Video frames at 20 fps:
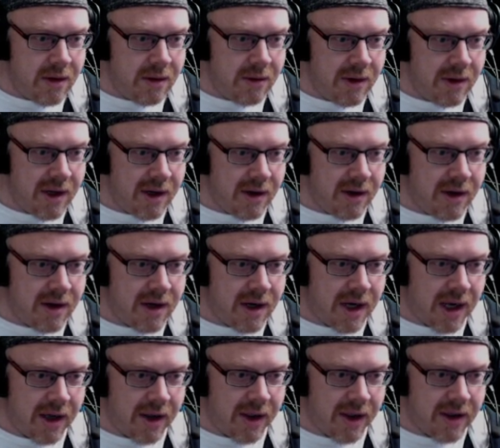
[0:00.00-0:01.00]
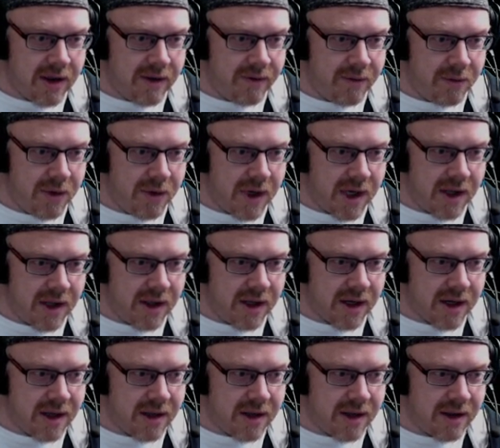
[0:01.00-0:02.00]
Well, I don't know how that's even working then,
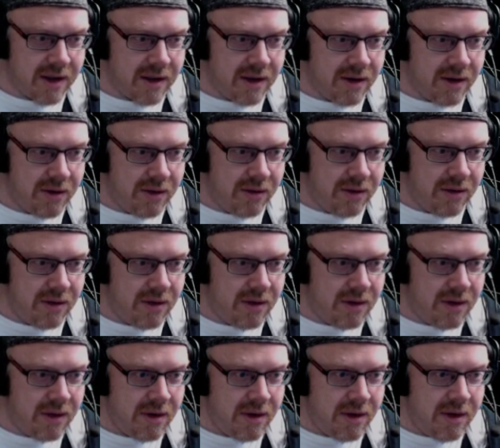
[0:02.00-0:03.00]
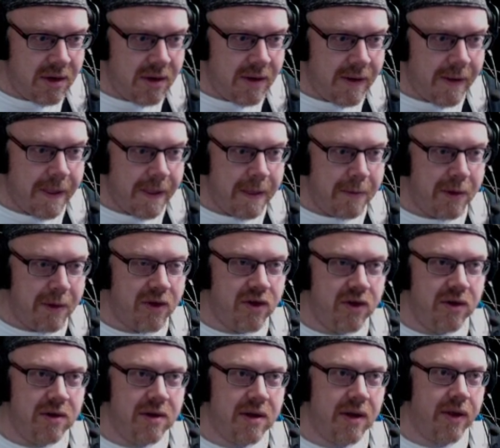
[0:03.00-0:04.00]
because there's no... Must
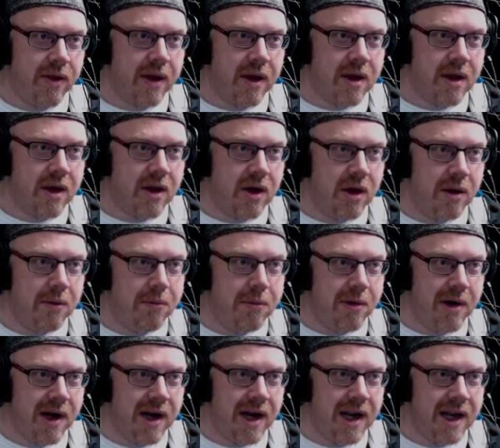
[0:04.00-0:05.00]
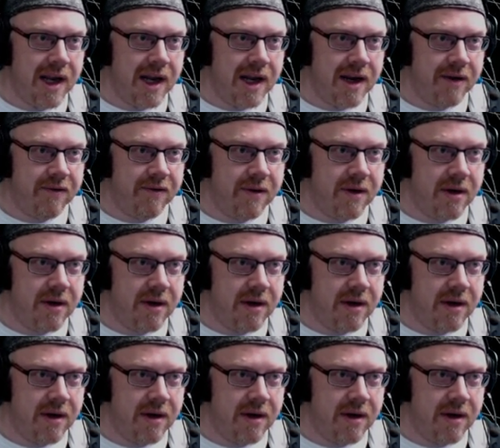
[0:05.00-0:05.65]
use something completely different.